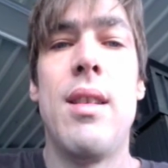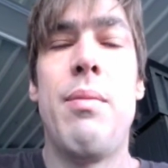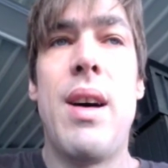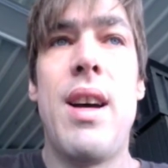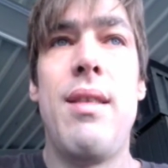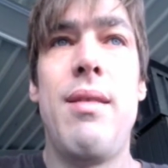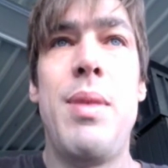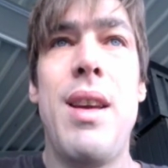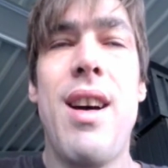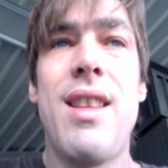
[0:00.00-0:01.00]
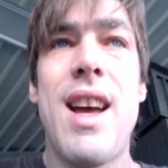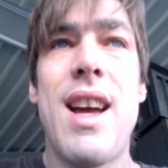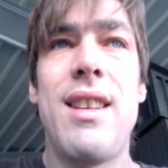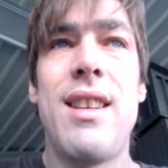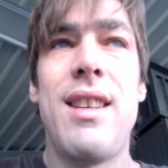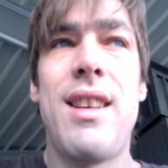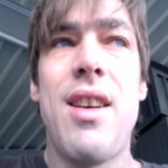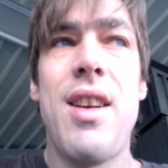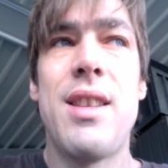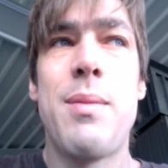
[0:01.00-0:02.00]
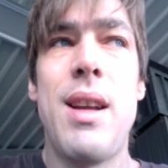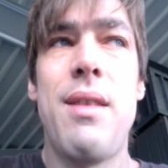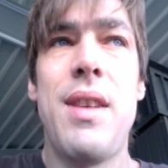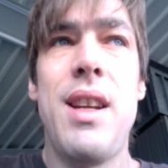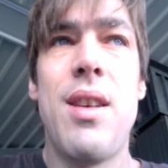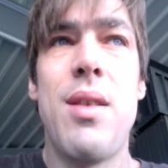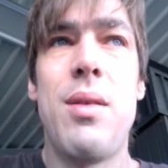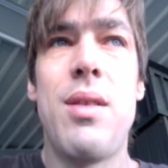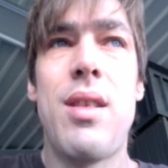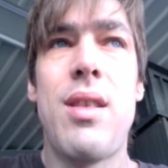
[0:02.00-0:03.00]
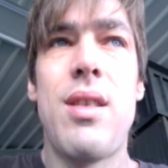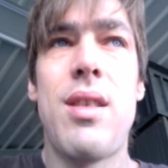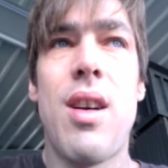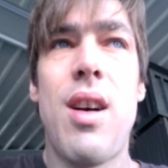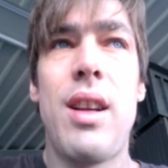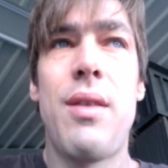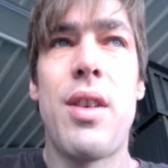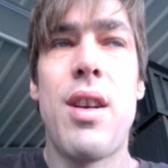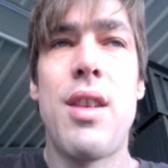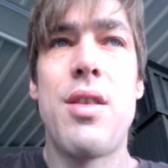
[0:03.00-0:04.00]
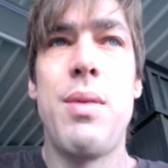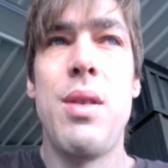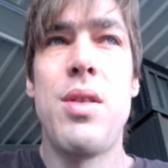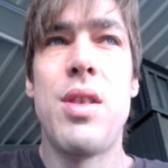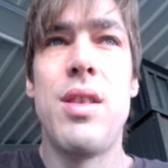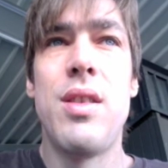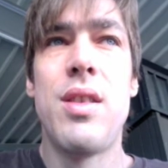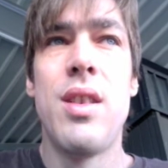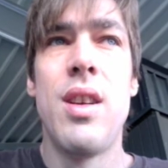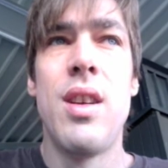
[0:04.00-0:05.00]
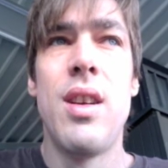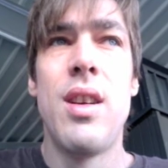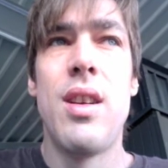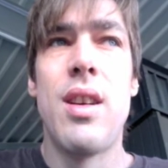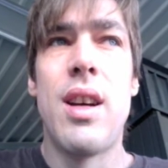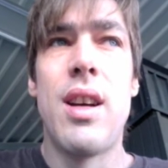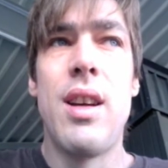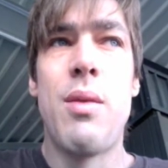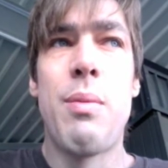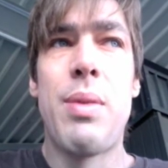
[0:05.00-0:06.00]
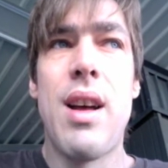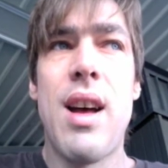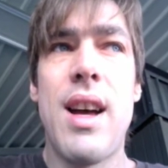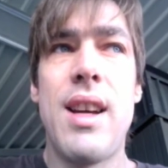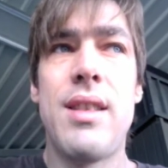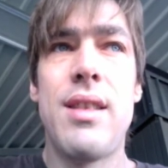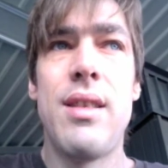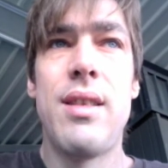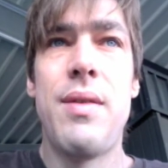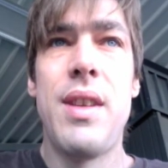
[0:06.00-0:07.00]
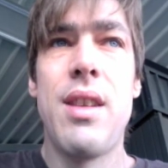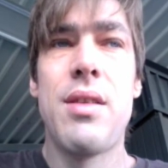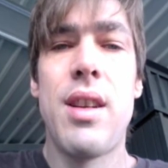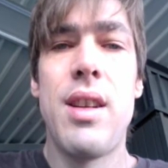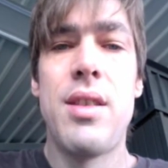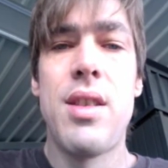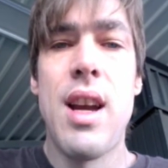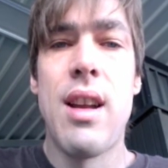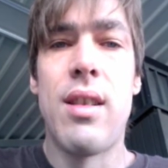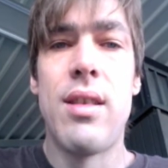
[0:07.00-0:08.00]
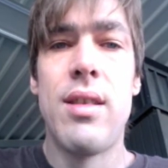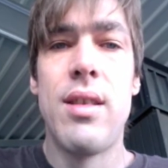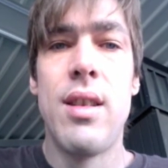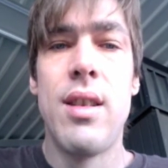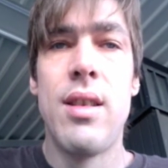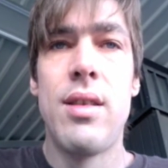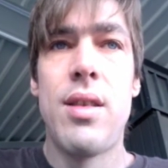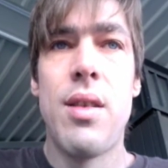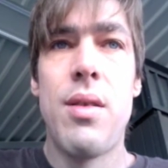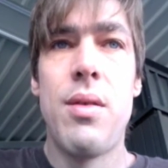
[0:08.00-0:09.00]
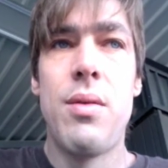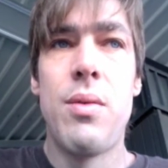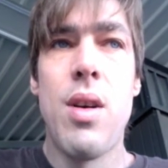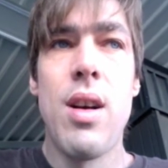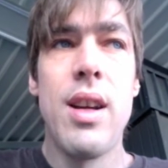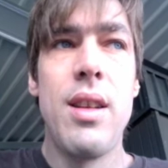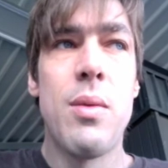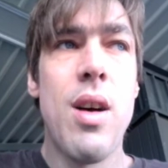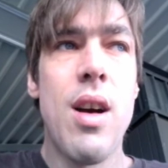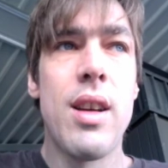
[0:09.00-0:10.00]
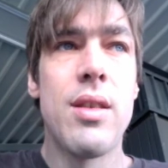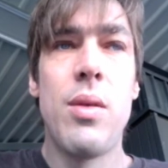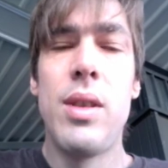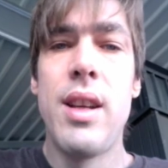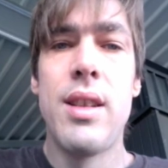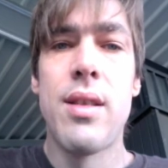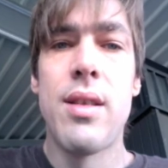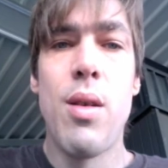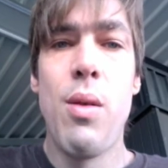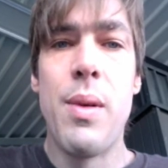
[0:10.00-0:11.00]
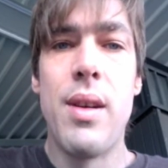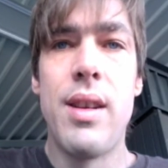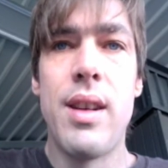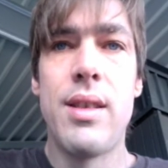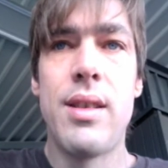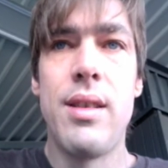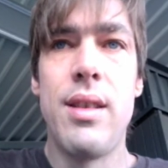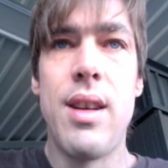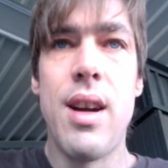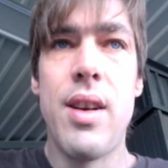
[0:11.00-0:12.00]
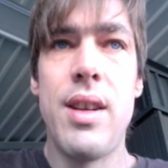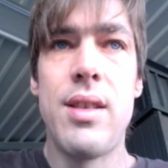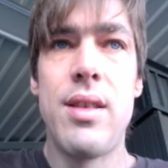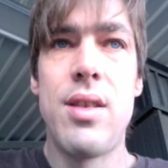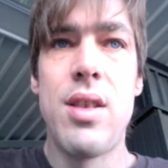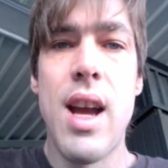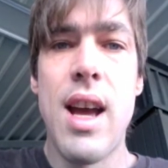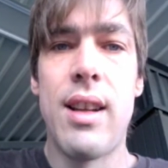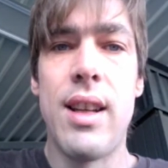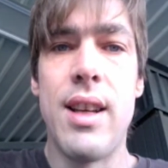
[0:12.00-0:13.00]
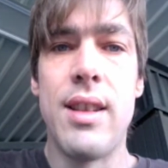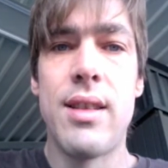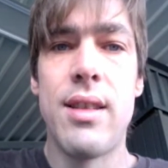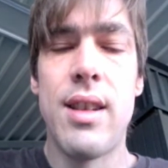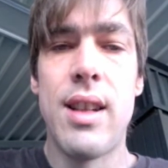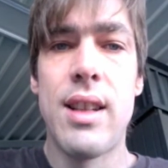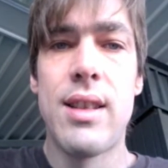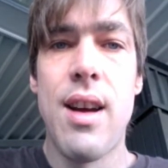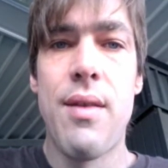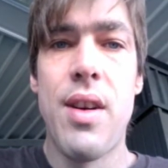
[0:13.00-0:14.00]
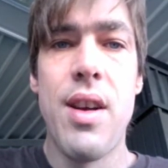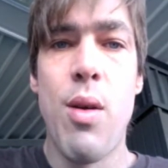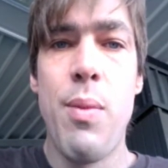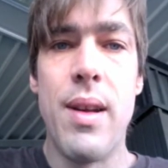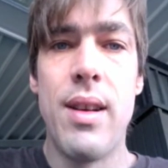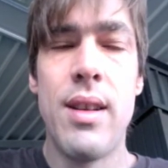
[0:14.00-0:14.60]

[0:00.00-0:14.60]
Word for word: But beyond that, Gary has made a video calling for contributions uh, in replies to videos on his channel. So walking the walk is only as open as Gary's channel is, and that's not very open.